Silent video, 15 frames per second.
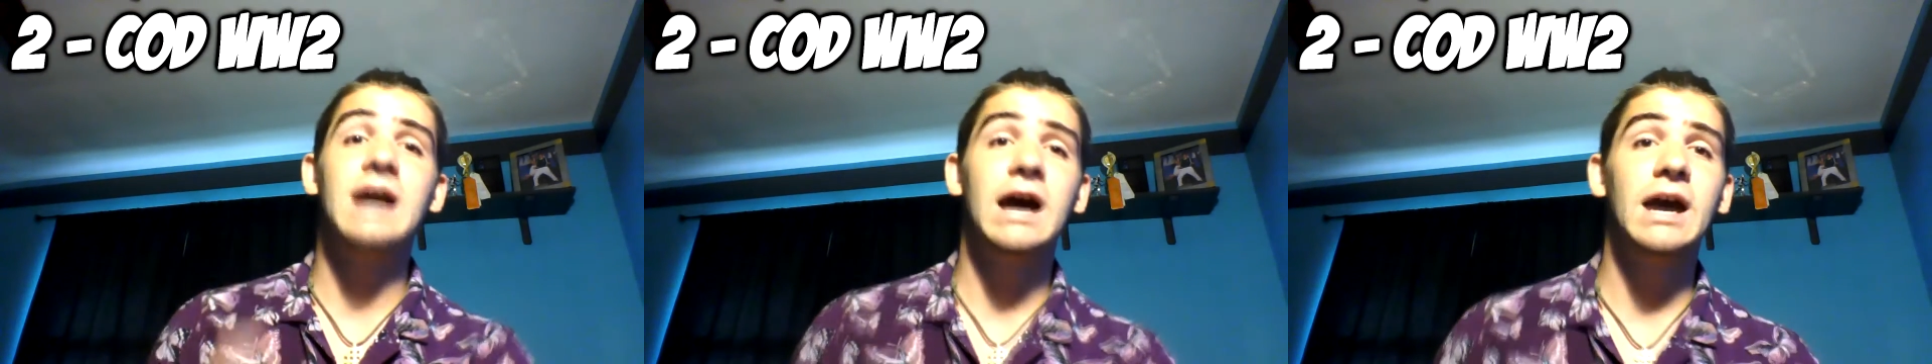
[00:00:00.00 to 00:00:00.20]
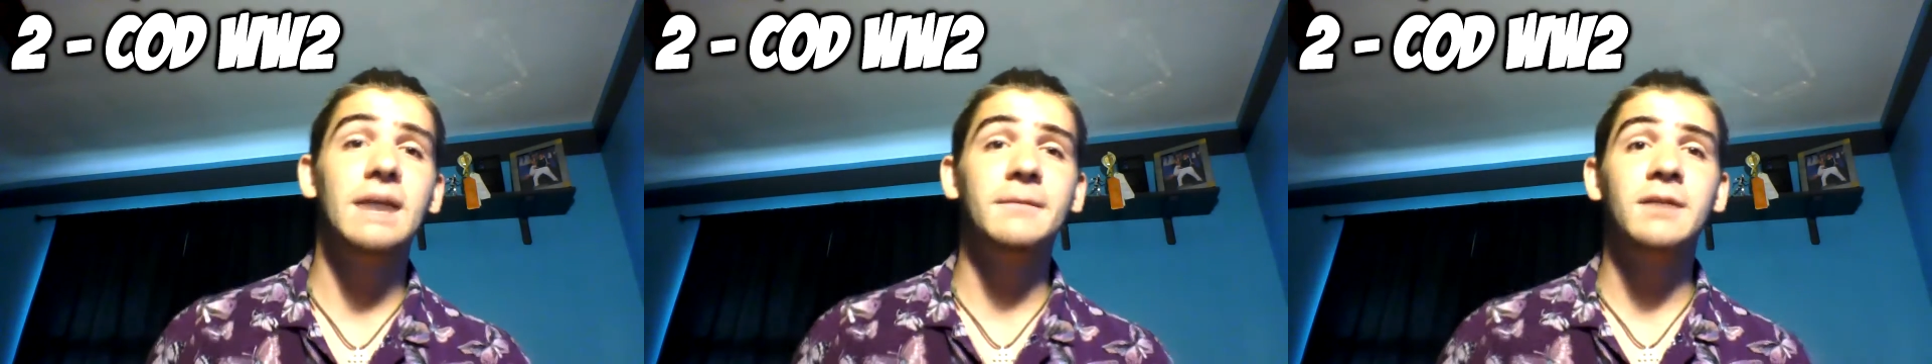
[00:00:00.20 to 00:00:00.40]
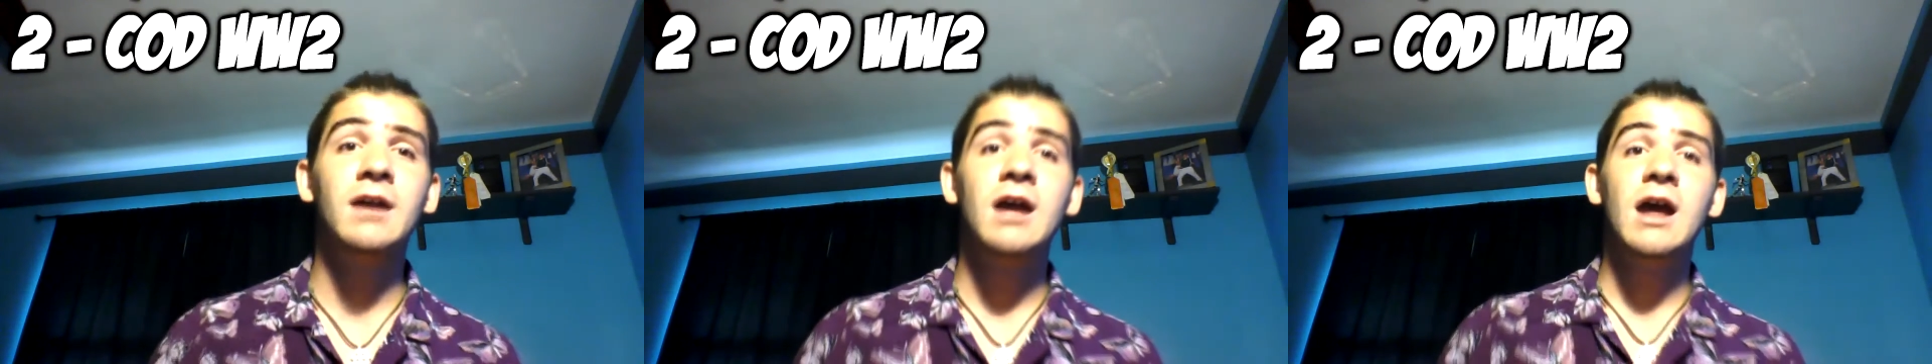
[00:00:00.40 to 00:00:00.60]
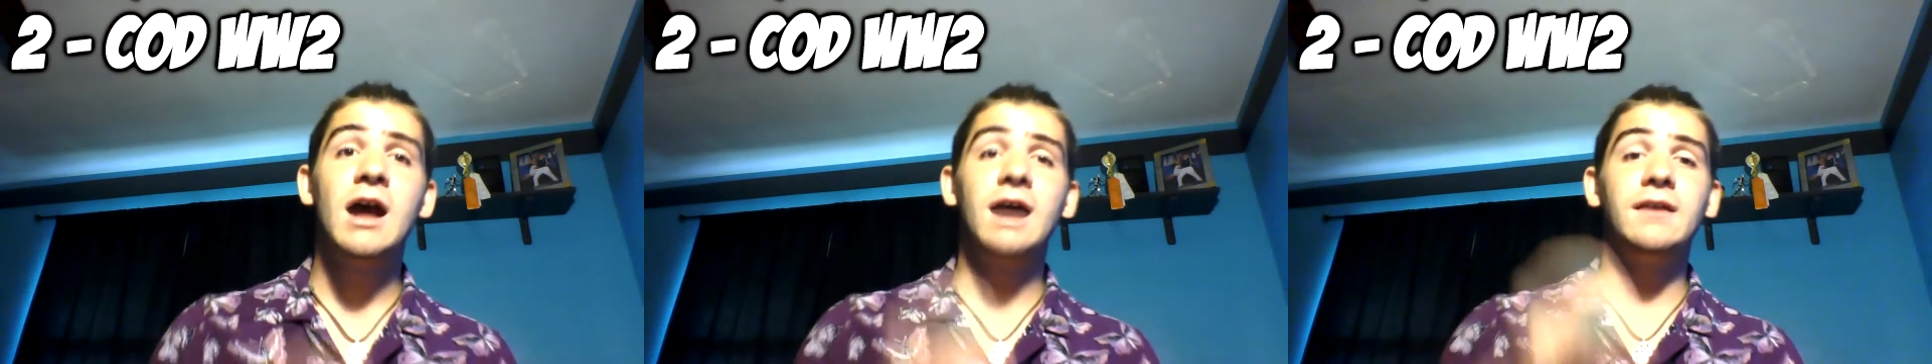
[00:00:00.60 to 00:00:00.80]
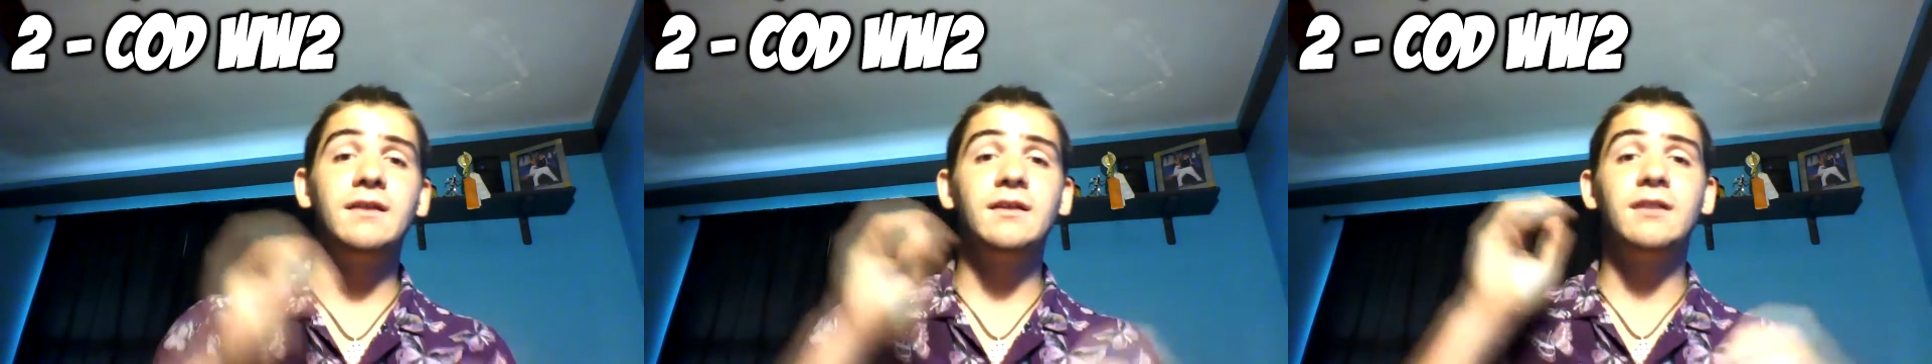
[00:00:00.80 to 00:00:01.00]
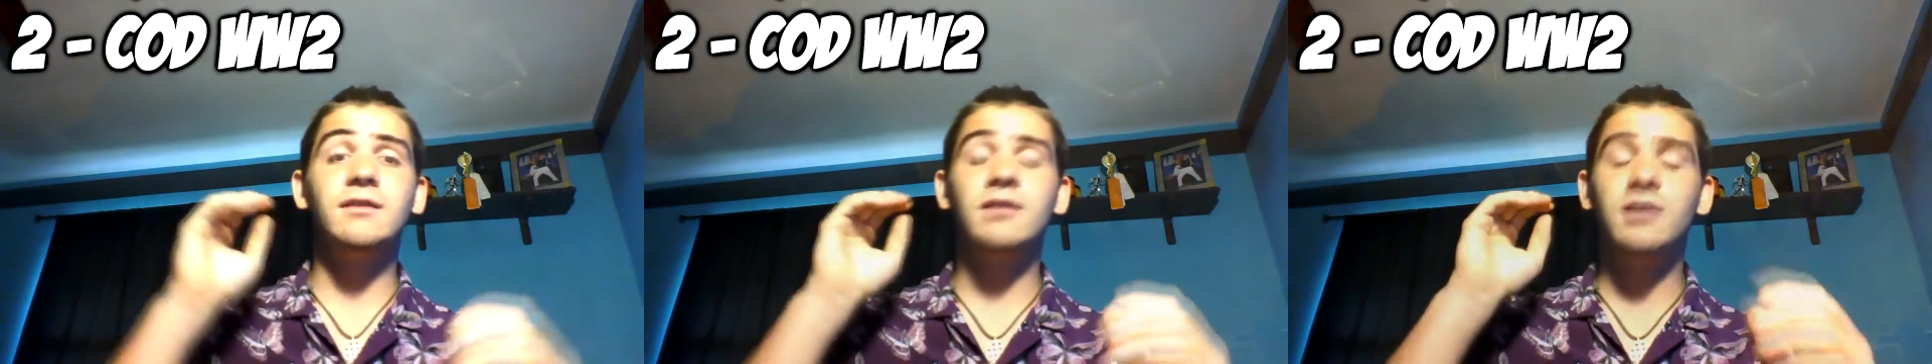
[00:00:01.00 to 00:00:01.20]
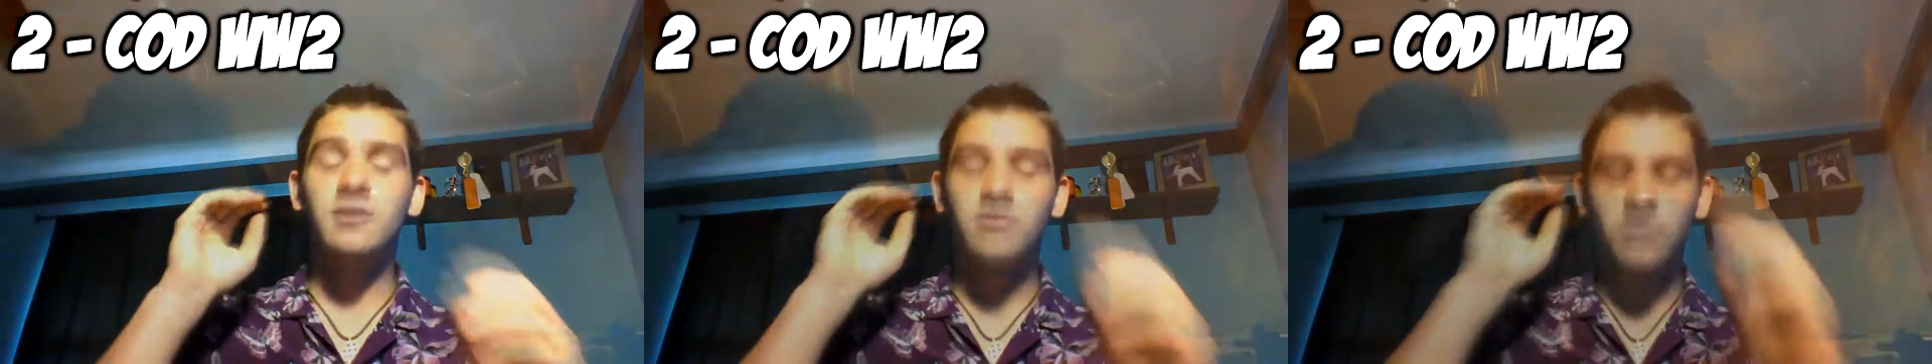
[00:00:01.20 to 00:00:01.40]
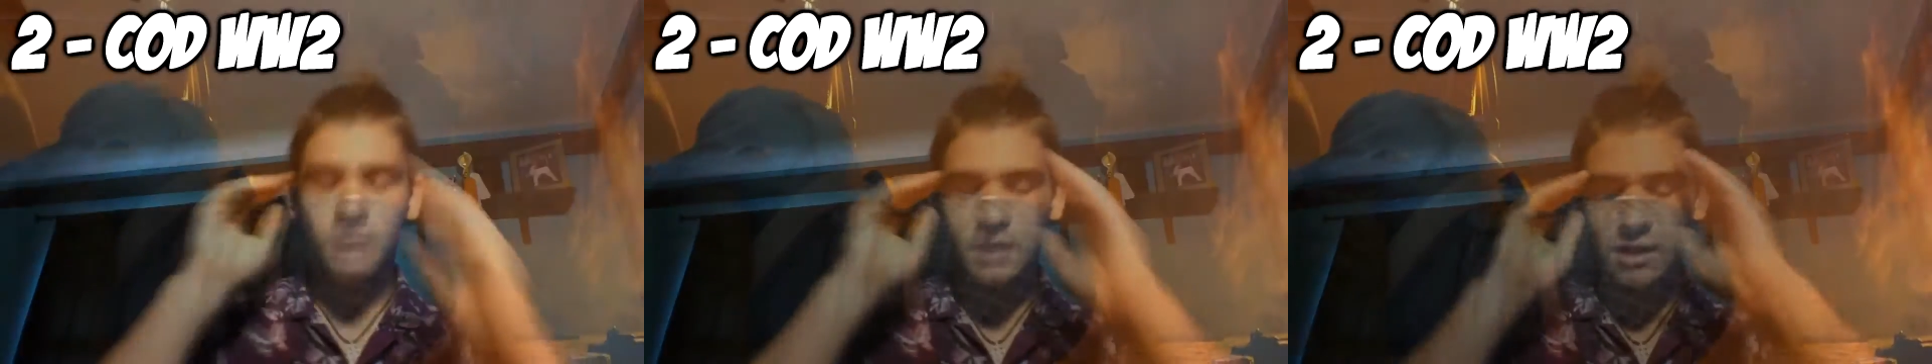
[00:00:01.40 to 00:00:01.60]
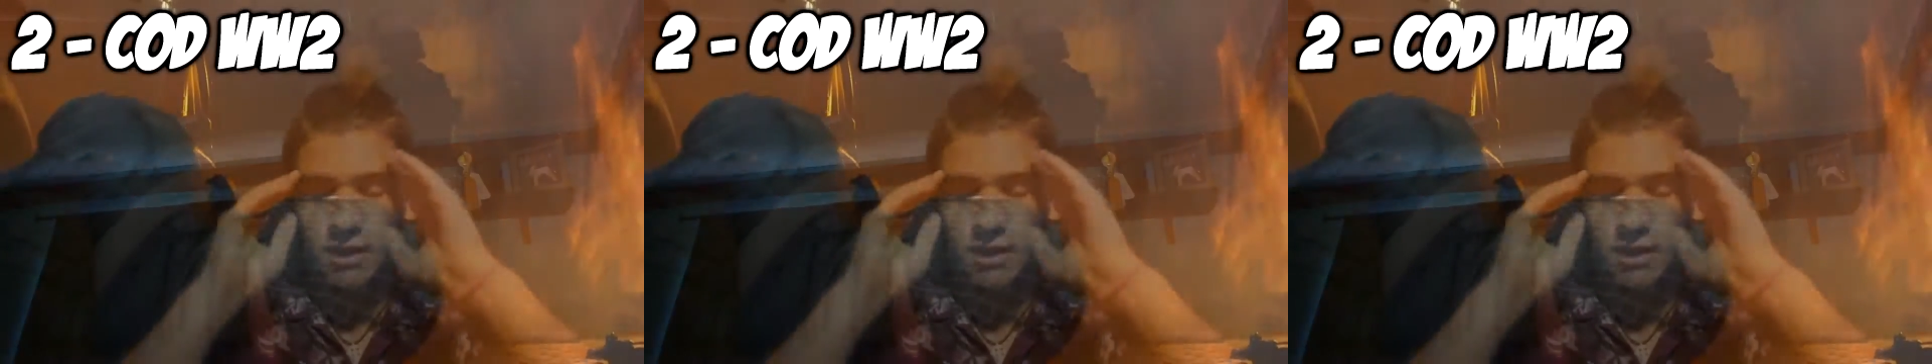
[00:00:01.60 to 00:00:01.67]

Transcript: hyped. I think that they're going to do